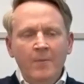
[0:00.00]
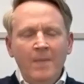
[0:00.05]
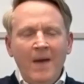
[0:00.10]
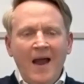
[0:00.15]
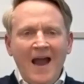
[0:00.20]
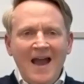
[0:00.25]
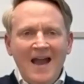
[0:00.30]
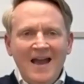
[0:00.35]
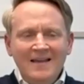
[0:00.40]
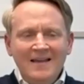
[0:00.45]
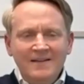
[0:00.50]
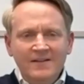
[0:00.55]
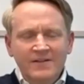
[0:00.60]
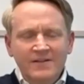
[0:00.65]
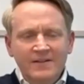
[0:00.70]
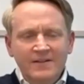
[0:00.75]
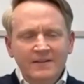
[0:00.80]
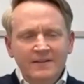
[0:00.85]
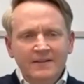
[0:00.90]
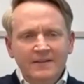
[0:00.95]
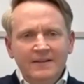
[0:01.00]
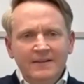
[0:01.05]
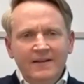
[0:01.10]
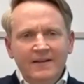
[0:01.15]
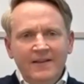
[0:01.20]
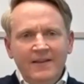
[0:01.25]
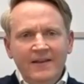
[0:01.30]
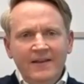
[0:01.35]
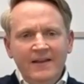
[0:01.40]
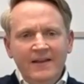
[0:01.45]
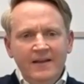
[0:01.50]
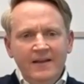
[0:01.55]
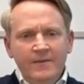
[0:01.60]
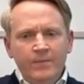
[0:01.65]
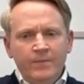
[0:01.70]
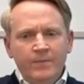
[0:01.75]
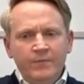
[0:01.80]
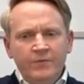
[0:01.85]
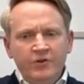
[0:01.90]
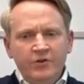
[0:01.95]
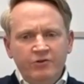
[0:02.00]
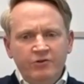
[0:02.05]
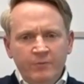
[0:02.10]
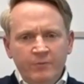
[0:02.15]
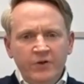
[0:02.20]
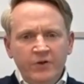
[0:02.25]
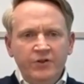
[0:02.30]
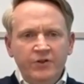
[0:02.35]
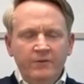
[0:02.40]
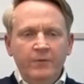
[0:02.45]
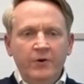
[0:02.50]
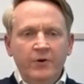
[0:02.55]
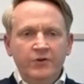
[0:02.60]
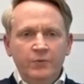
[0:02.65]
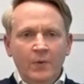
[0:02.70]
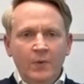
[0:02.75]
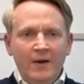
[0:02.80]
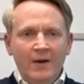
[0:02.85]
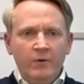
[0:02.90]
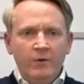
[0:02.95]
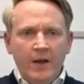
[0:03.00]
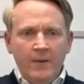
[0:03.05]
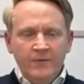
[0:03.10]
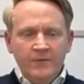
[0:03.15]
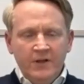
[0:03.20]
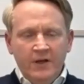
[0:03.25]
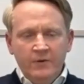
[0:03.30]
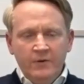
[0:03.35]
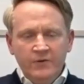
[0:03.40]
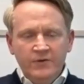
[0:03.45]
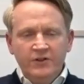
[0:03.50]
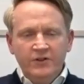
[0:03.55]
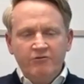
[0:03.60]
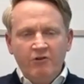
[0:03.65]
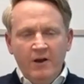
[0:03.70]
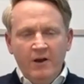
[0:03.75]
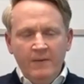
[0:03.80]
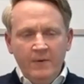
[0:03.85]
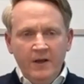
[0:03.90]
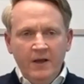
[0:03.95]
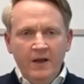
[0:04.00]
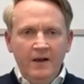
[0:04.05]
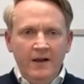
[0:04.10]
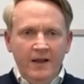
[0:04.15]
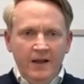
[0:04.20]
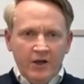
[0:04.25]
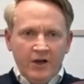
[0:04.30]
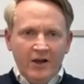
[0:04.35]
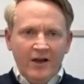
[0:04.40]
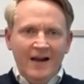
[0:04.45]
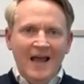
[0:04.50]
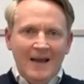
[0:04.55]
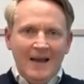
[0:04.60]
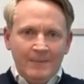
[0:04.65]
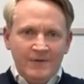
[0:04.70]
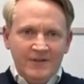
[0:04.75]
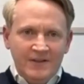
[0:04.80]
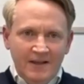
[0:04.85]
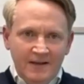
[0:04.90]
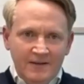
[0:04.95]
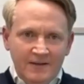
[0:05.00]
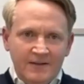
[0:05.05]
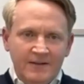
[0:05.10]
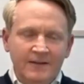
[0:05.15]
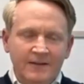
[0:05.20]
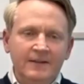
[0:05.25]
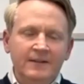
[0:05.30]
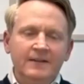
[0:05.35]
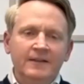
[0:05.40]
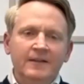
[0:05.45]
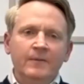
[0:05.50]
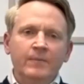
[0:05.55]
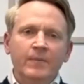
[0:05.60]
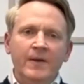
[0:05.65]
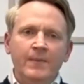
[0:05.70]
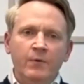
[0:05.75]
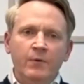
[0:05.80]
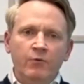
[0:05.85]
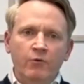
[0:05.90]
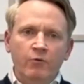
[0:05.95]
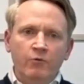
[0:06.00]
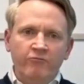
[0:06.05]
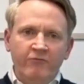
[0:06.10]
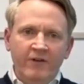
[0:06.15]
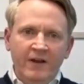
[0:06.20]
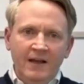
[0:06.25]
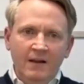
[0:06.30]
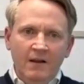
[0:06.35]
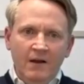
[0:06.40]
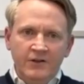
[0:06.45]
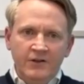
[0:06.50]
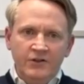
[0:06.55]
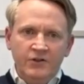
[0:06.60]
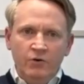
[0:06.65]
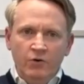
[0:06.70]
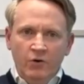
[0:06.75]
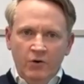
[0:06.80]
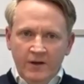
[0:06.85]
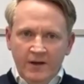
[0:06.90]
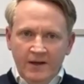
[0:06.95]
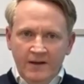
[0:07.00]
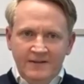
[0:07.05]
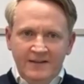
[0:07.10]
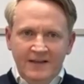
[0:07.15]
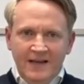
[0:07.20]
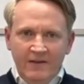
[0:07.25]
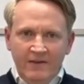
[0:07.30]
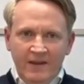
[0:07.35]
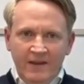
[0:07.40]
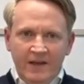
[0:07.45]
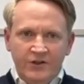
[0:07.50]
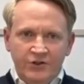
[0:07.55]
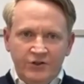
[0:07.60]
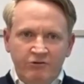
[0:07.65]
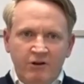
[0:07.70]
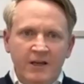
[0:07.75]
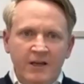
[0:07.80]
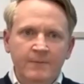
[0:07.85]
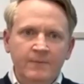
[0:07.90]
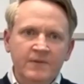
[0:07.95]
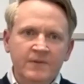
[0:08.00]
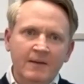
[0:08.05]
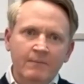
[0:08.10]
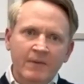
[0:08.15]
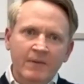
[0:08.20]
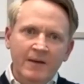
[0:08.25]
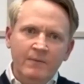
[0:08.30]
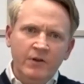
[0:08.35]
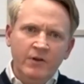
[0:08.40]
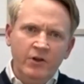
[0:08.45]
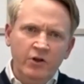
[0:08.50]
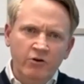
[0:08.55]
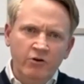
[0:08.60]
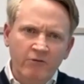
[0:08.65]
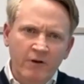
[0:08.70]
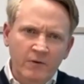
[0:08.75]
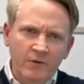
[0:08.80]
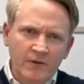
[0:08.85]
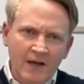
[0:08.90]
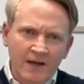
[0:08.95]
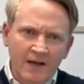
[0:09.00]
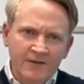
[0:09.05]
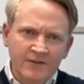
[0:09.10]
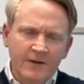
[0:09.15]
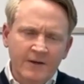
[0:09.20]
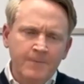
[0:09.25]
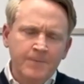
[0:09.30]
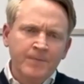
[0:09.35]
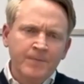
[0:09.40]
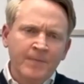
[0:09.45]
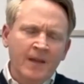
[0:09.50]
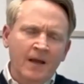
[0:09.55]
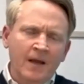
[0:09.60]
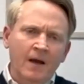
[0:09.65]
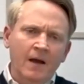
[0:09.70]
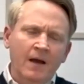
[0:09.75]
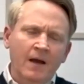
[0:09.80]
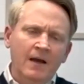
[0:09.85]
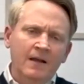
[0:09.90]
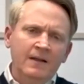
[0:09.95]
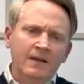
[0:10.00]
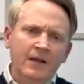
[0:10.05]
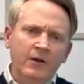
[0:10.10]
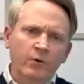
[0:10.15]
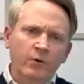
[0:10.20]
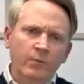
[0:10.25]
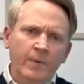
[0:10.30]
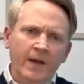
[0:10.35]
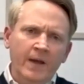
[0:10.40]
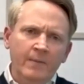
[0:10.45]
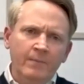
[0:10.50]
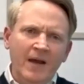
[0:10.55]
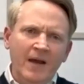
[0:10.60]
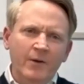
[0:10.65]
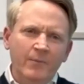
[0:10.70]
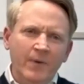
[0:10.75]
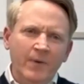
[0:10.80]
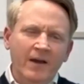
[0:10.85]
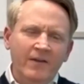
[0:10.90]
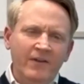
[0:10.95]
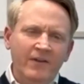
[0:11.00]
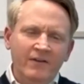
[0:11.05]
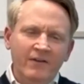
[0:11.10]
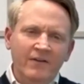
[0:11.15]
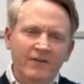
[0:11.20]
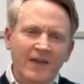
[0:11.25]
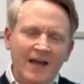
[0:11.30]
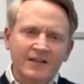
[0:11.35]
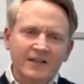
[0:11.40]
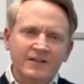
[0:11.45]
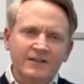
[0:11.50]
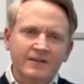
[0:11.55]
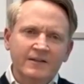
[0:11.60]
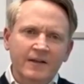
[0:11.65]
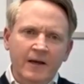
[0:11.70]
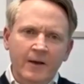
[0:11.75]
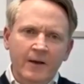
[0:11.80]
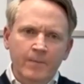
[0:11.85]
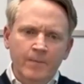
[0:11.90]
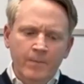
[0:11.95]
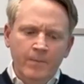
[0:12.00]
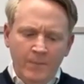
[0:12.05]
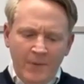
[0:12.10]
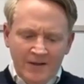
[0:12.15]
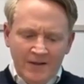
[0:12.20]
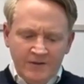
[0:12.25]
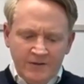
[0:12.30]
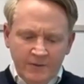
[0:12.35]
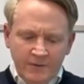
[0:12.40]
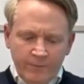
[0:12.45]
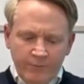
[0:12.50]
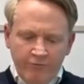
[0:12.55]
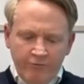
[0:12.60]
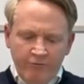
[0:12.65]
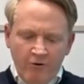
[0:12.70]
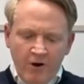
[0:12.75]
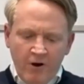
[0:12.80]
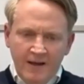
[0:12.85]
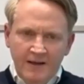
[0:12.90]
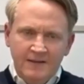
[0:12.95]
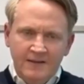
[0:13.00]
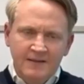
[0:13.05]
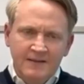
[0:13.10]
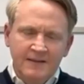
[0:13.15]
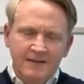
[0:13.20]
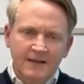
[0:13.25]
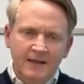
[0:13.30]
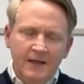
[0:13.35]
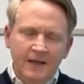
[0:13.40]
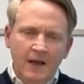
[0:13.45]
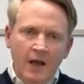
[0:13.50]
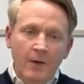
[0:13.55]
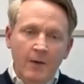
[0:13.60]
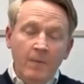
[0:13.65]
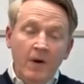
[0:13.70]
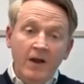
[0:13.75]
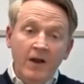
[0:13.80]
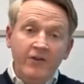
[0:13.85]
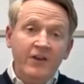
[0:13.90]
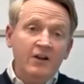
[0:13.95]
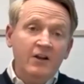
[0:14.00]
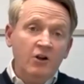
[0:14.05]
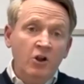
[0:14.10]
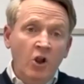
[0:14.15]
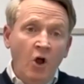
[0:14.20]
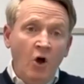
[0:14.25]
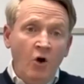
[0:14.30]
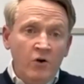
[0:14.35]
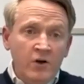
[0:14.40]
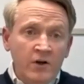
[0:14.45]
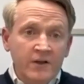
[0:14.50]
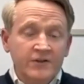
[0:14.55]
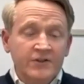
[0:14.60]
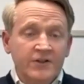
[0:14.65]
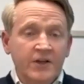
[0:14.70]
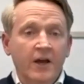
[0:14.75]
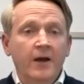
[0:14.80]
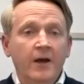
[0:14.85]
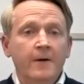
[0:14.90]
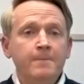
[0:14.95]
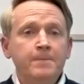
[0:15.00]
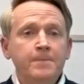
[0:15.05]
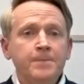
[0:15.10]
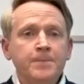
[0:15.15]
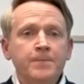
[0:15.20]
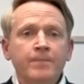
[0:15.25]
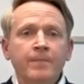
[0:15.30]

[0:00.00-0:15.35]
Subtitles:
as the distribution of possible outcomes that I was describing earlier collapses, people realize you're not going to get the extremes, then maybe the euro does a little bit better. But I think that's better priced. I think longer term,